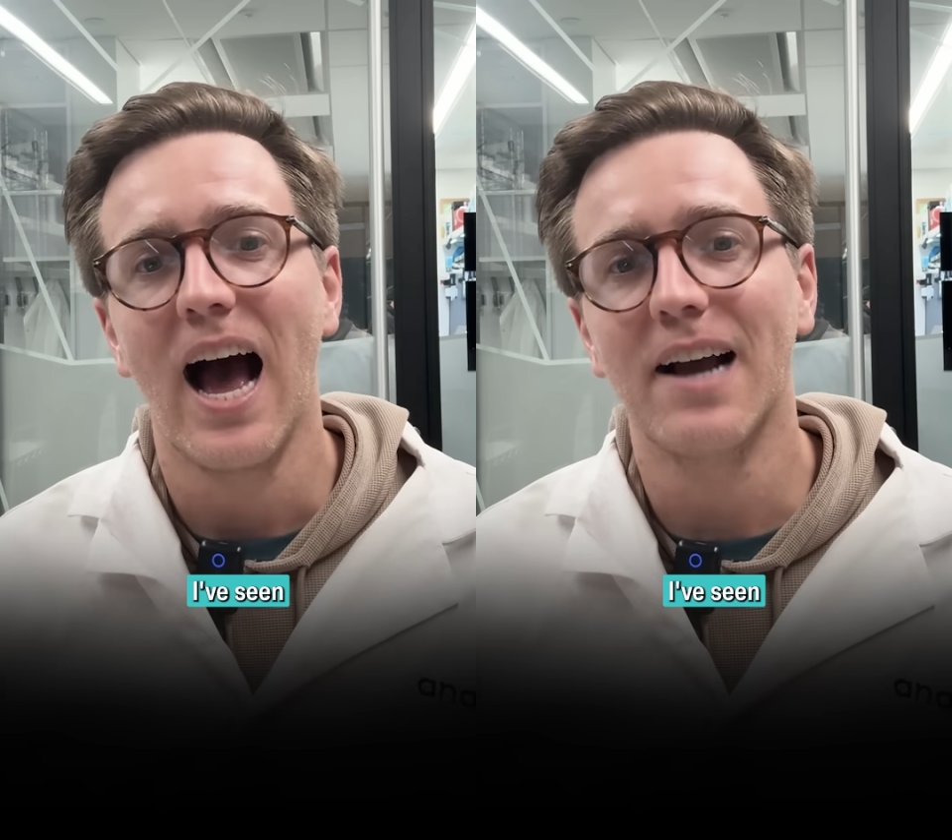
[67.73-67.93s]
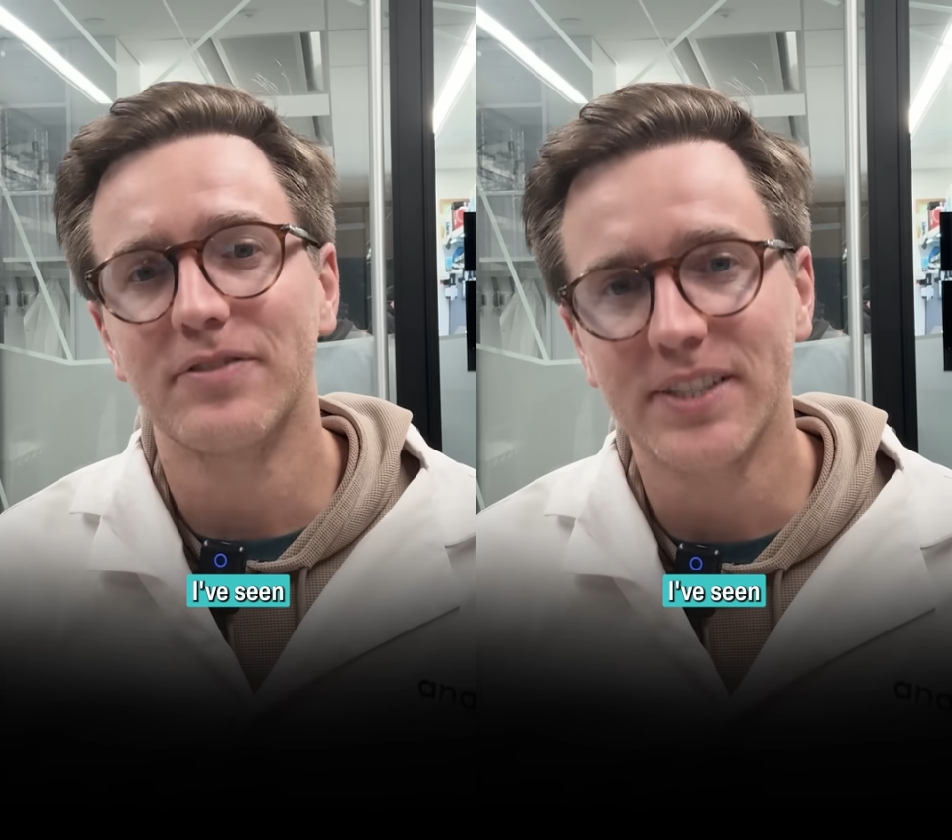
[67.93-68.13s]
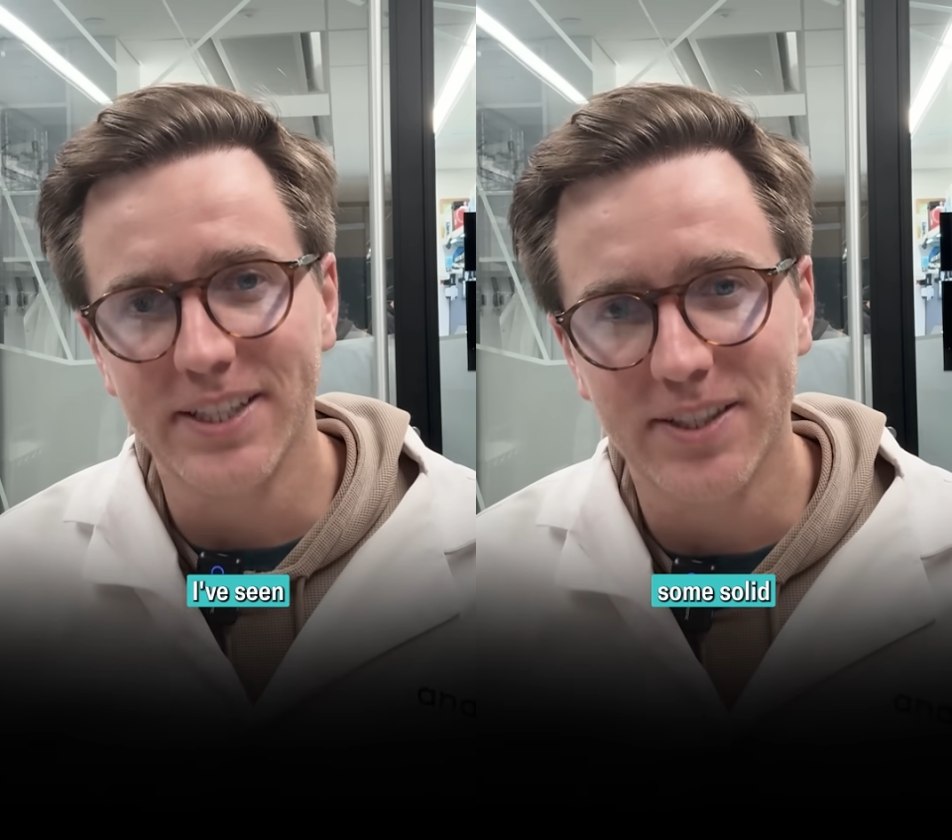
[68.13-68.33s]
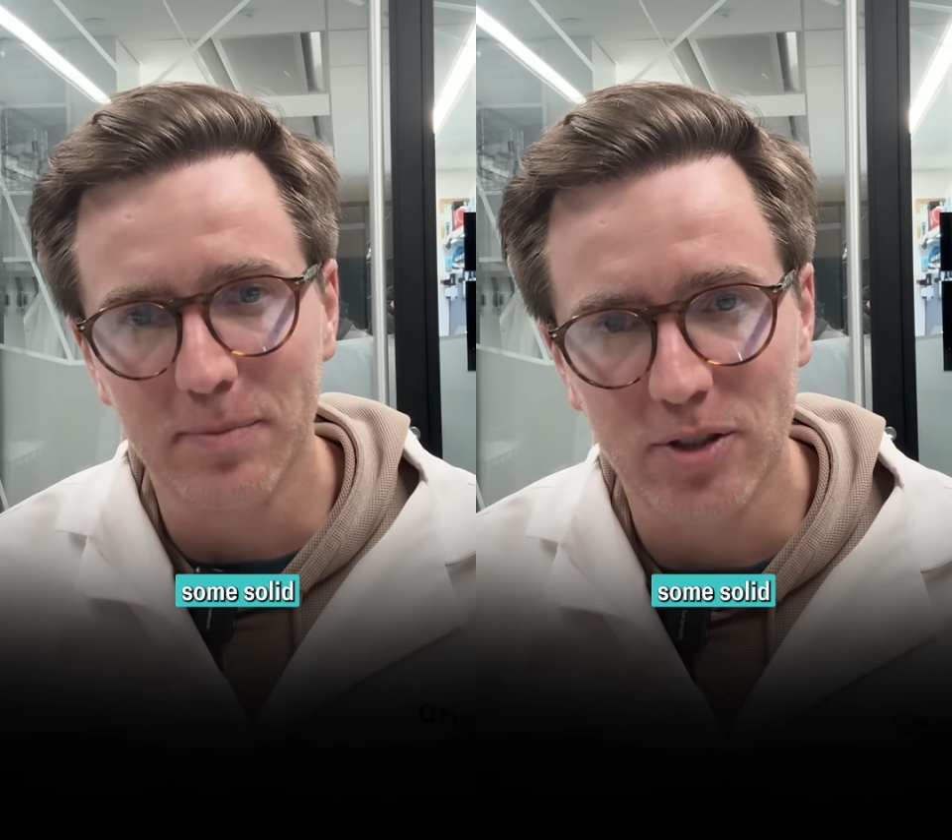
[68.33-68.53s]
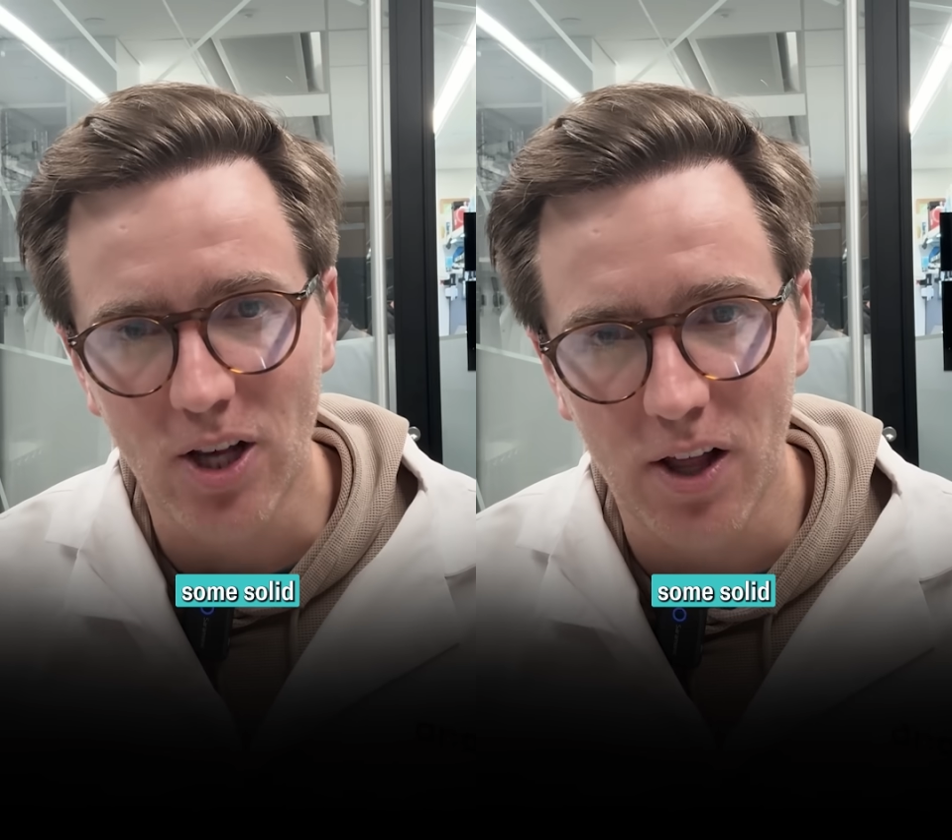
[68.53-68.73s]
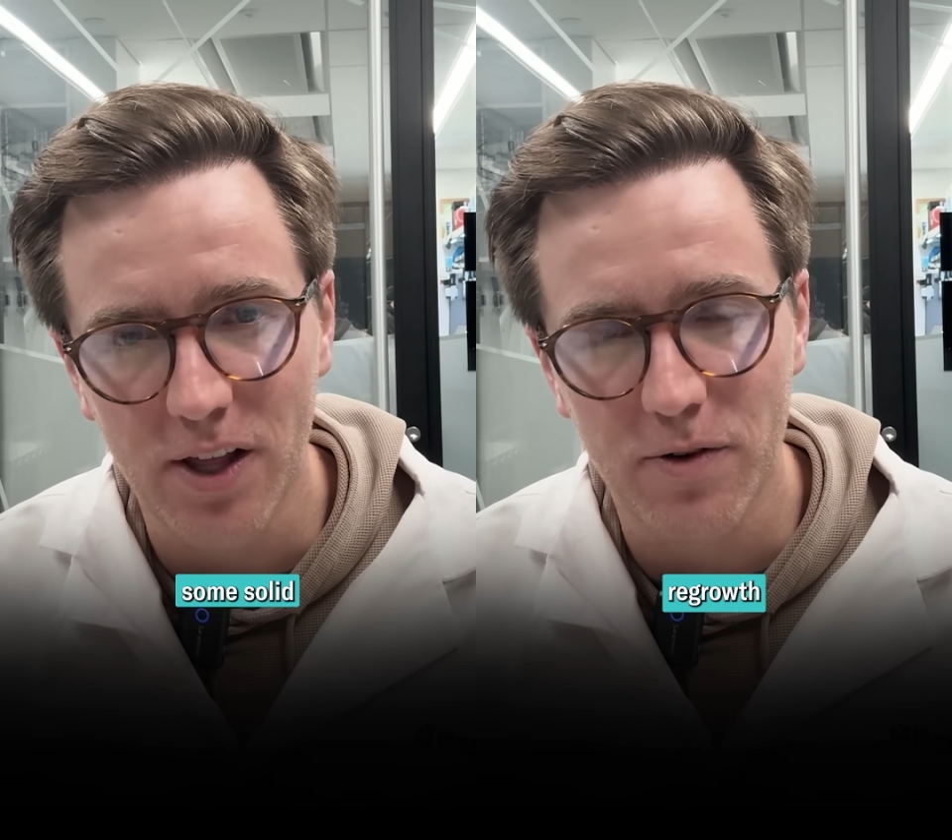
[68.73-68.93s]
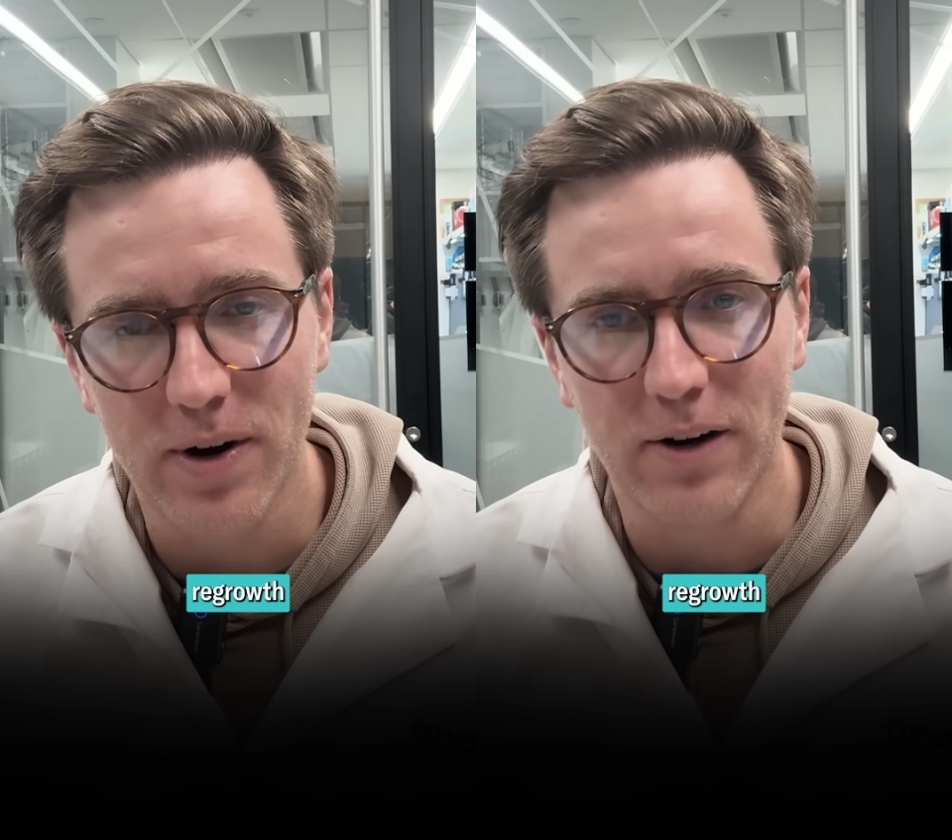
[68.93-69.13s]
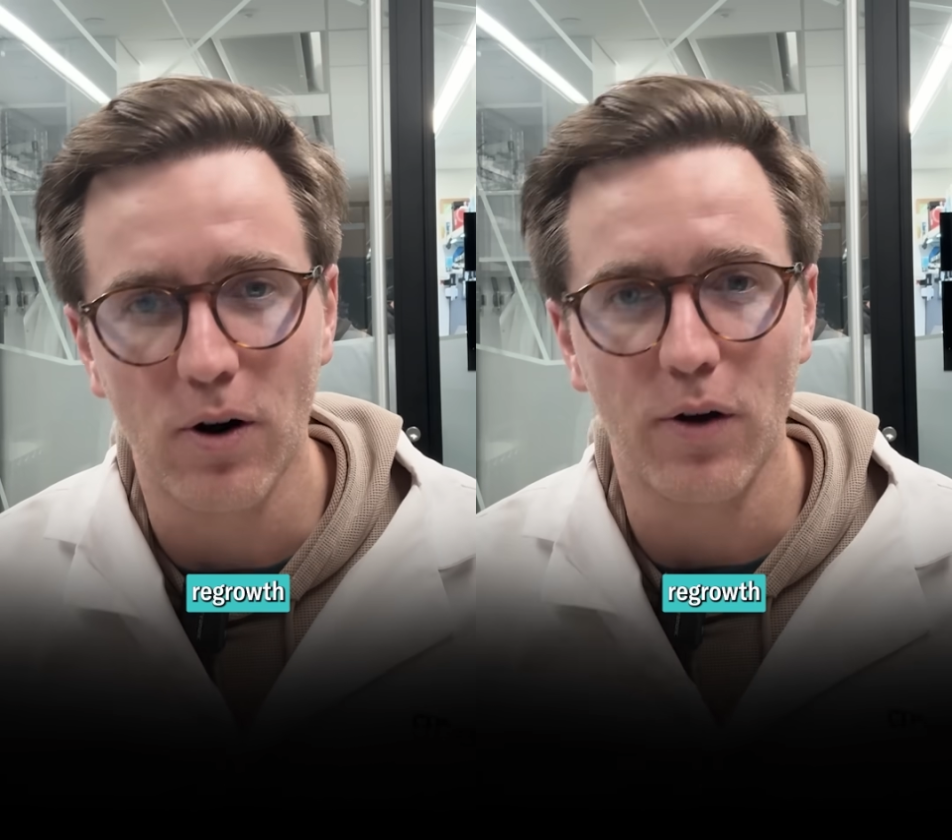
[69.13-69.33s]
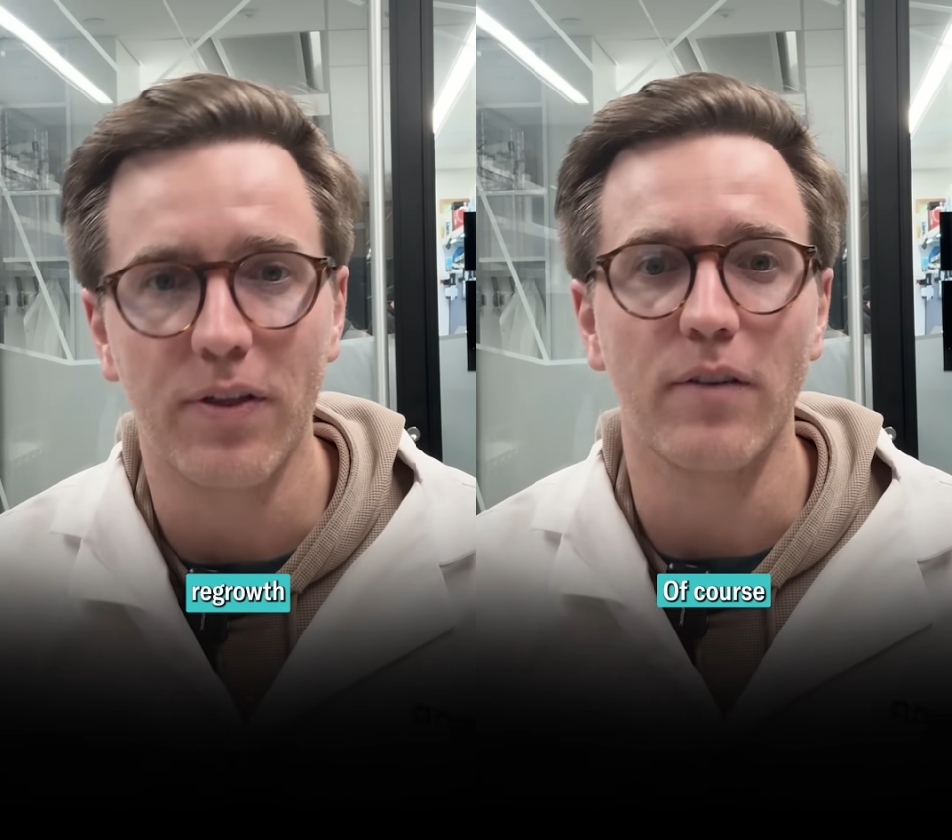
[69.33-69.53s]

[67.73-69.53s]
I've seen some solid regrowth.